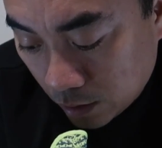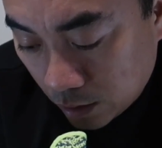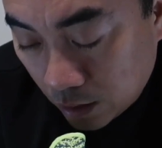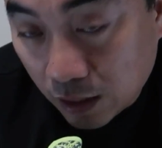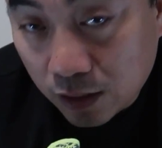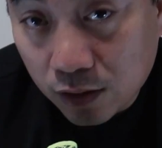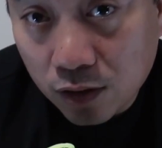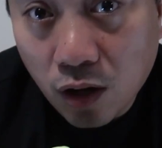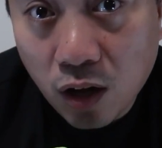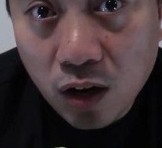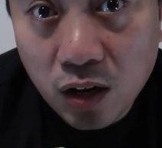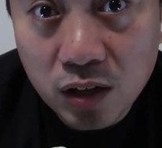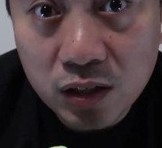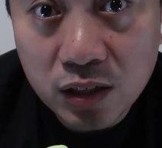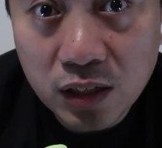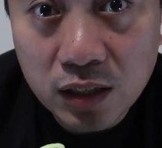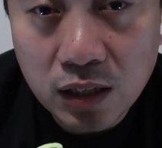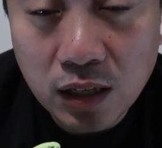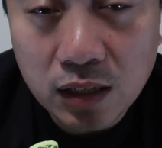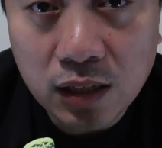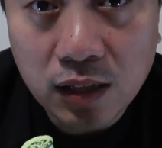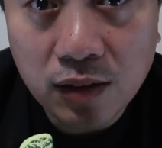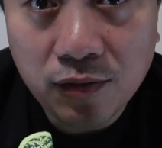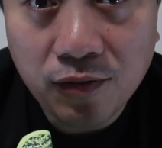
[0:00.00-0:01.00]
technology
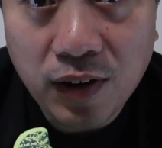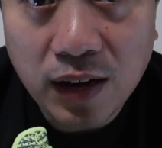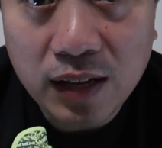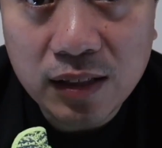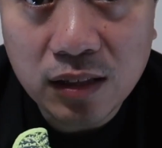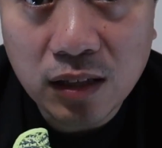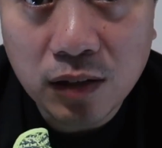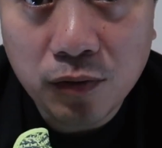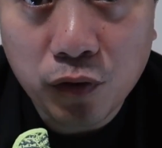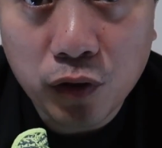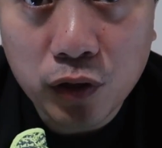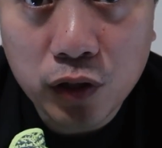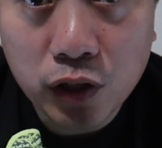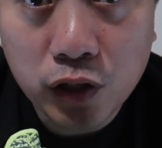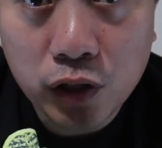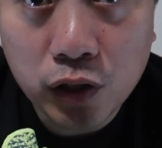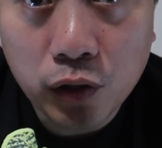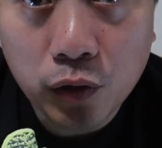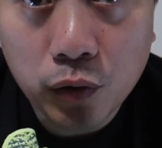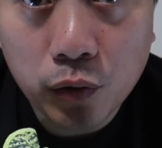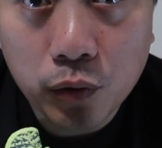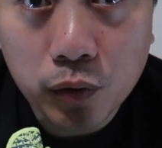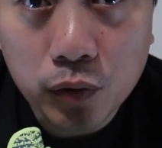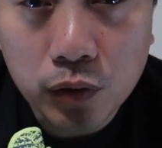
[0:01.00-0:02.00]
that invented for the
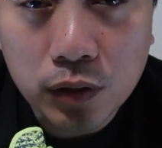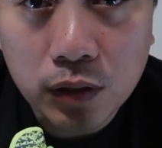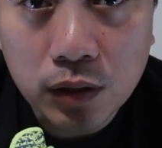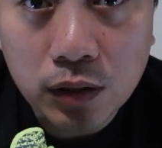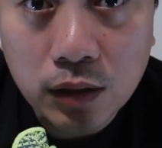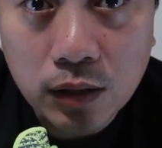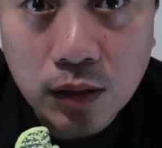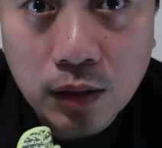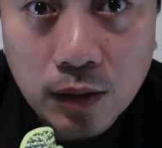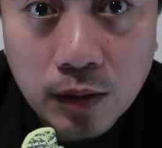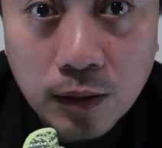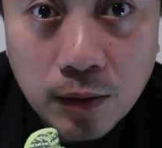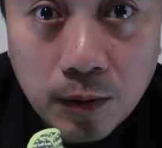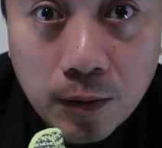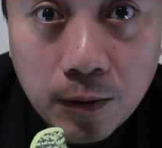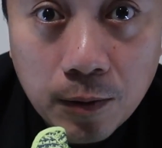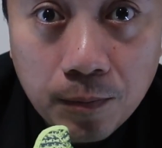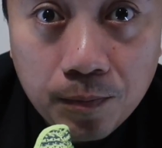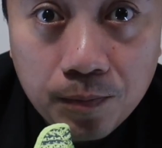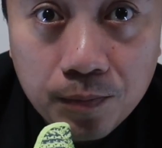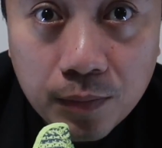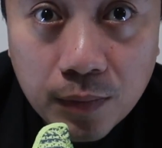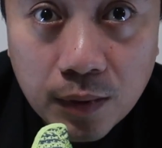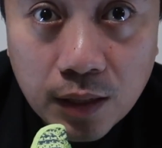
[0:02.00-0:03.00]
shoes,
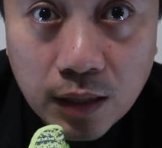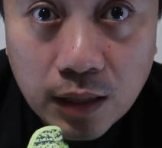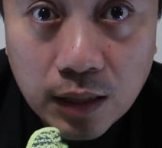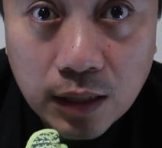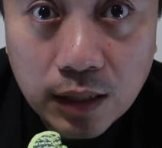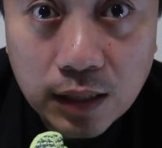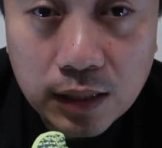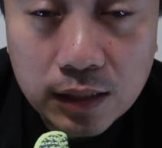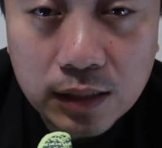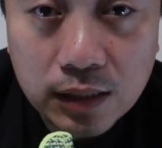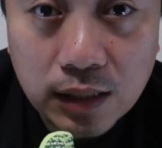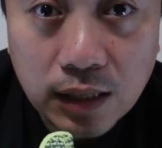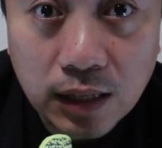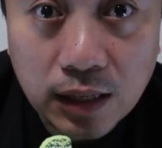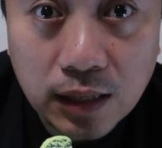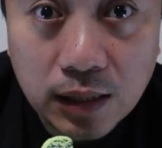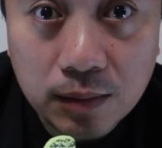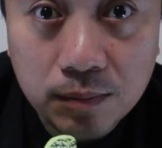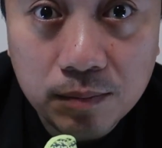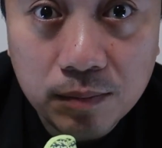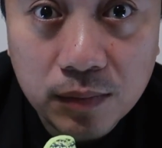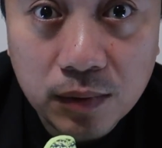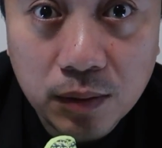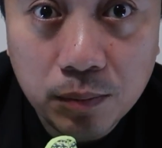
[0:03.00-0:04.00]
is
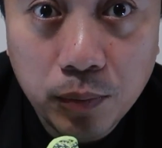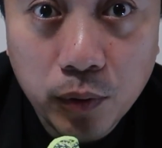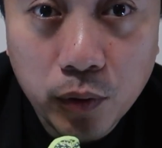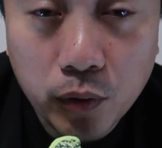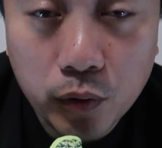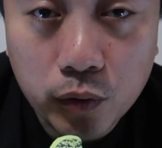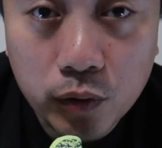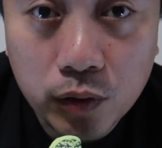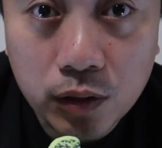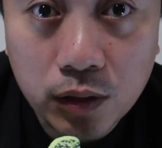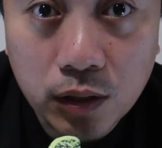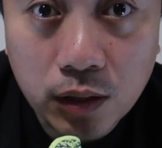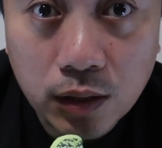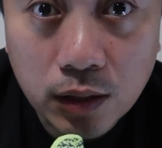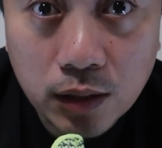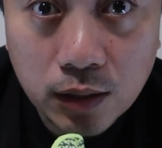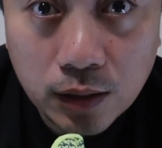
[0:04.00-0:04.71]
the Boost.